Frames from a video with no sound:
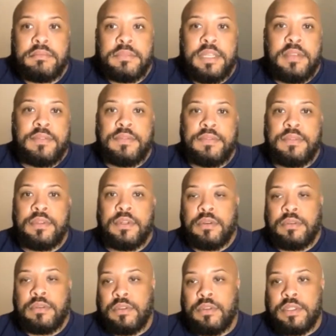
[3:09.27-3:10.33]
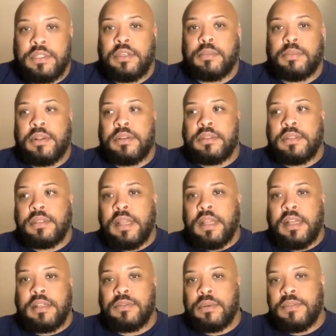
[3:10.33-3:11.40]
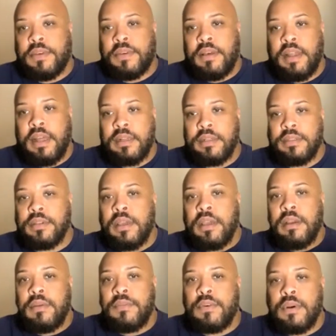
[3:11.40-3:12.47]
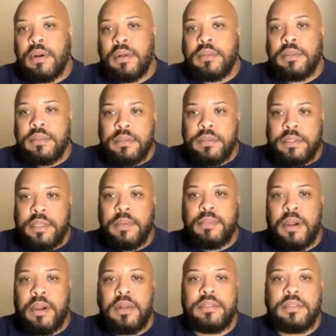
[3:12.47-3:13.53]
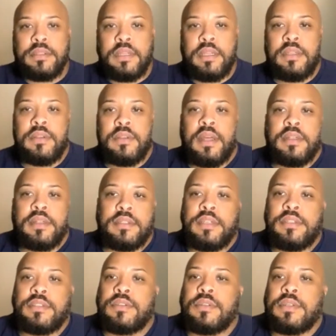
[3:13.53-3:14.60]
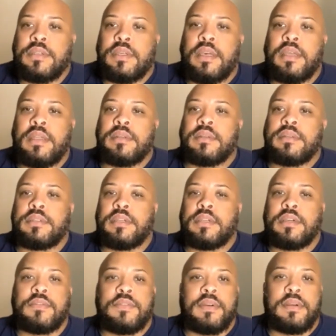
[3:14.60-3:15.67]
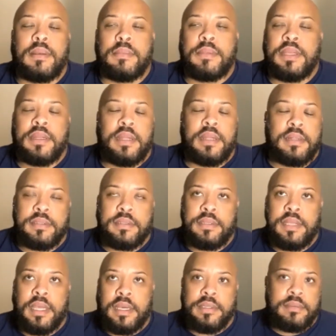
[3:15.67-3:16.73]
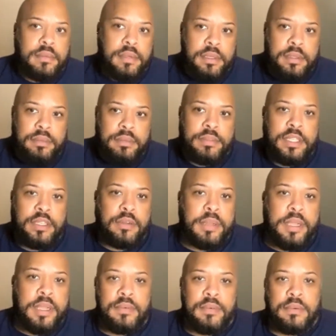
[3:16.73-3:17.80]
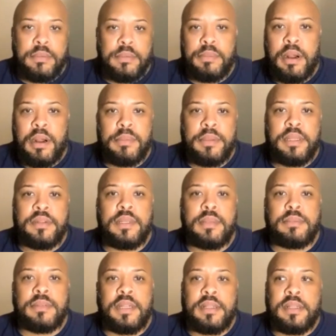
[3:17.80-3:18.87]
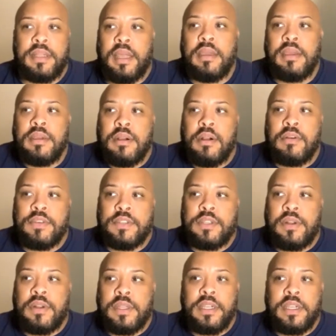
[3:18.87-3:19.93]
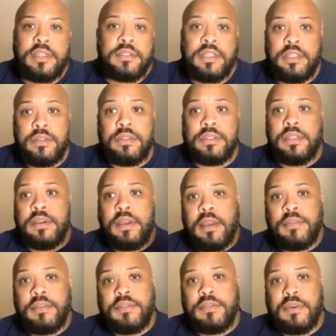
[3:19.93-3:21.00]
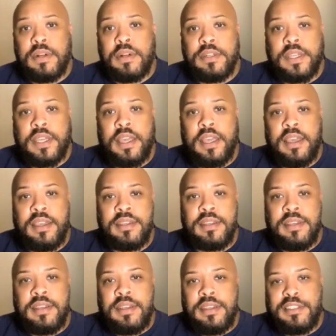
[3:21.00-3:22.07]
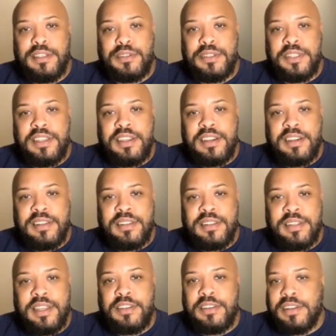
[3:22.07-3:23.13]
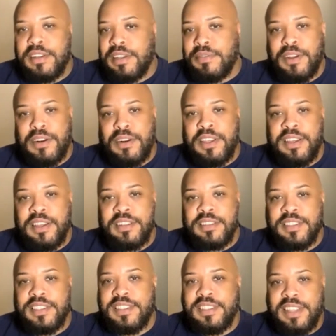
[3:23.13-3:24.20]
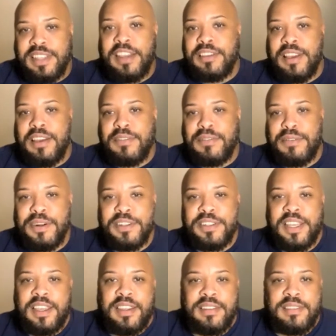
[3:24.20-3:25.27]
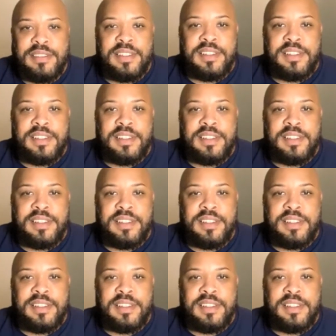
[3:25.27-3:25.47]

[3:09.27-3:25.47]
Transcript: If you know you're a single person, $1,025 for some parts in the United States, you can get a single, I mean, not, yeah, a single bedroom apartment or something like that over 30 years, and you'll still have your 400K still sitting here. And you didn't live 30 years, and now you have 400K.